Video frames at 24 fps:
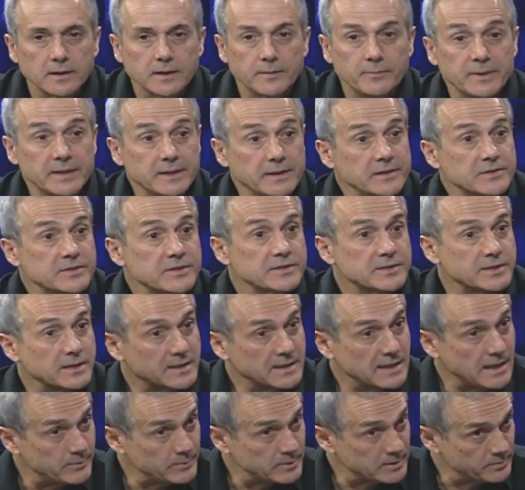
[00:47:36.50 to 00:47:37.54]
Uh, this is the
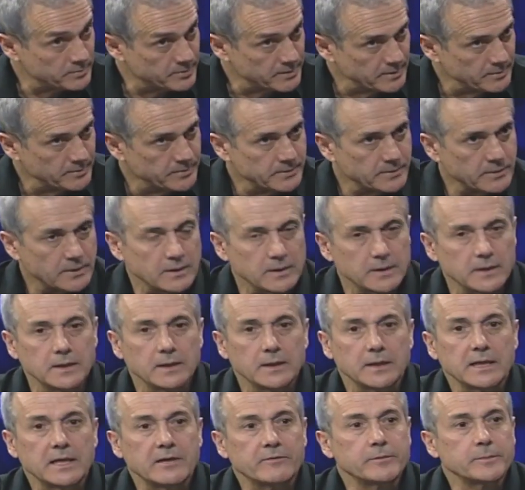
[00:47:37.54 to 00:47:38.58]
common people.
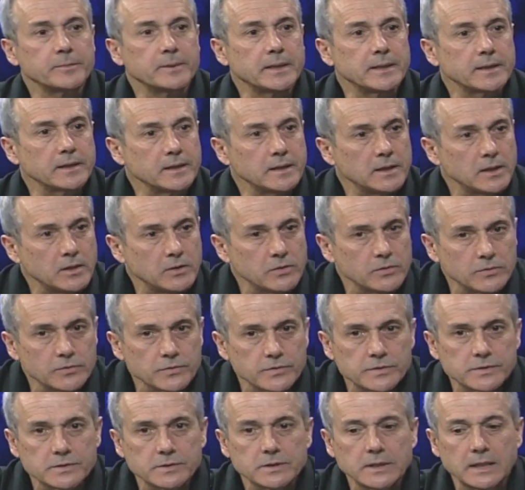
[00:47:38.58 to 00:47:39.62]
Uh, everybody
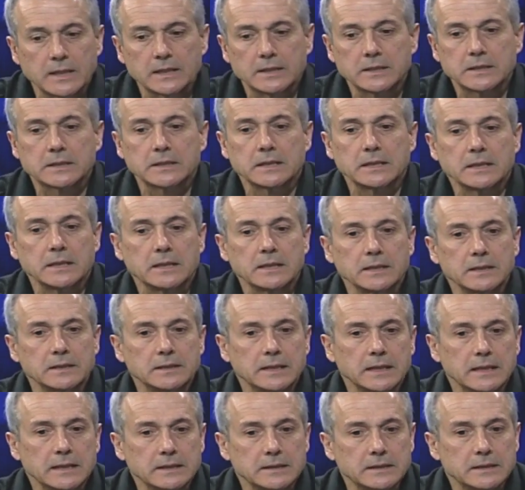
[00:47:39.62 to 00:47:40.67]
knows that uh,
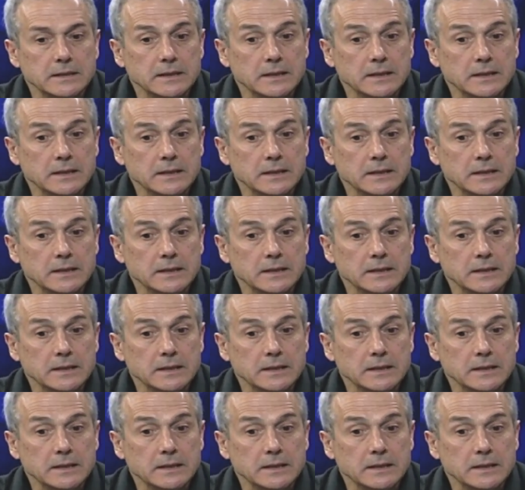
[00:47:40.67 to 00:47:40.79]
that.